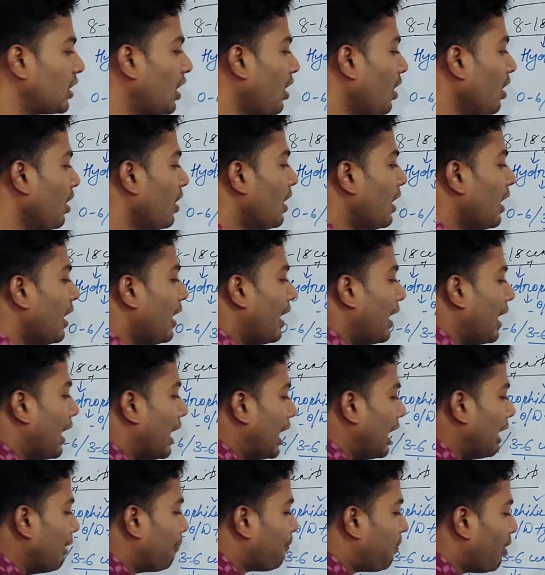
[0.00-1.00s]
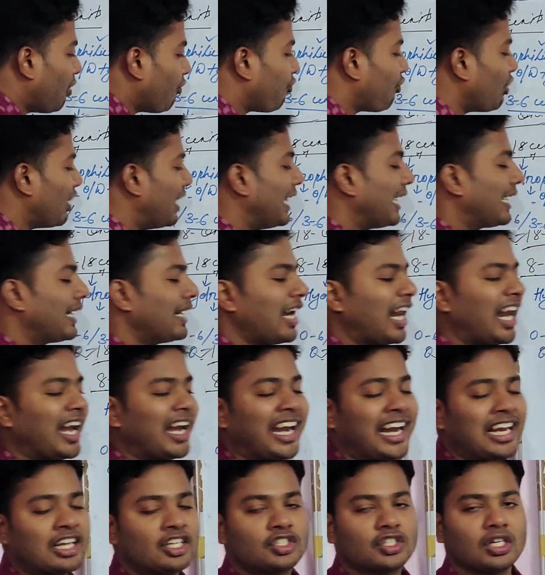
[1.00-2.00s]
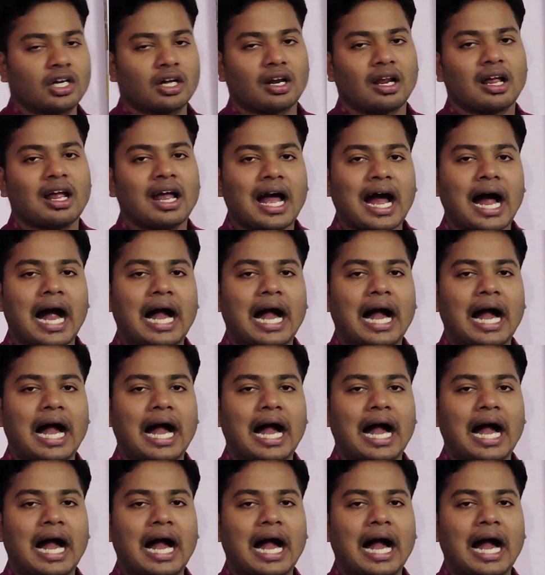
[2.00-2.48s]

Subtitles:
the lipophilic nature,